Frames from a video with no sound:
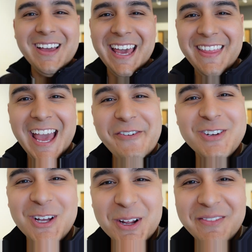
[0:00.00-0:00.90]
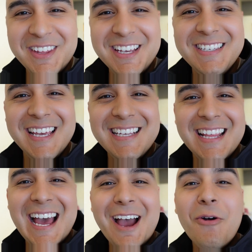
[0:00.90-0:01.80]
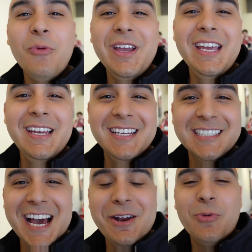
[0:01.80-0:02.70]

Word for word: Okay, the end result of this is that we decided